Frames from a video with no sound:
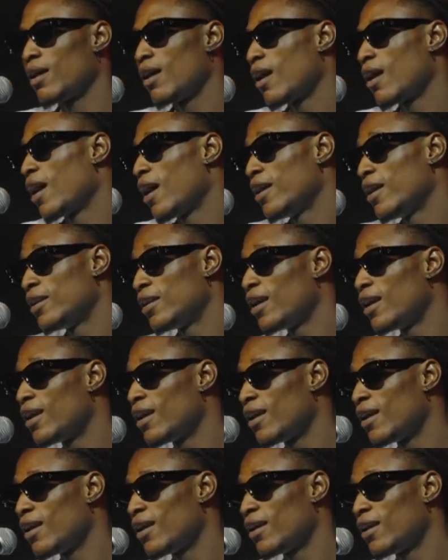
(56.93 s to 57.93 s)
I
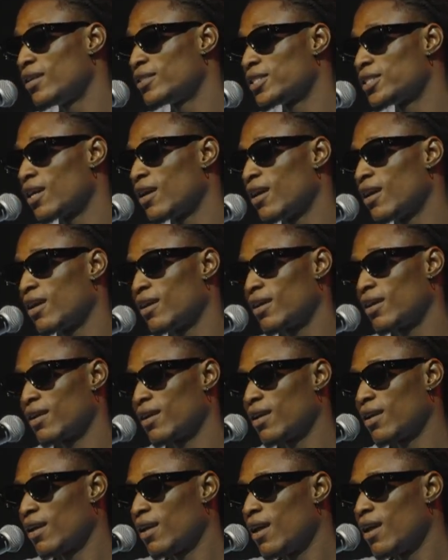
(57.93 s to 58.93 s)
let her.
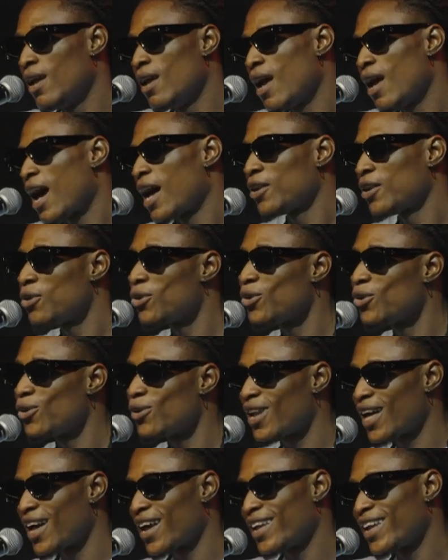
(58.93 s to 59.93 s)
I no go
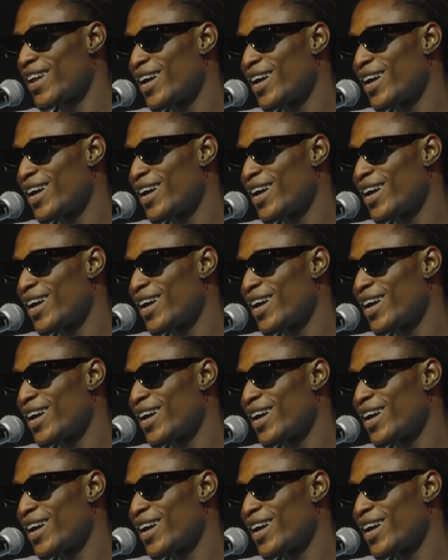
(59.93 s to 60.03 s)
lie,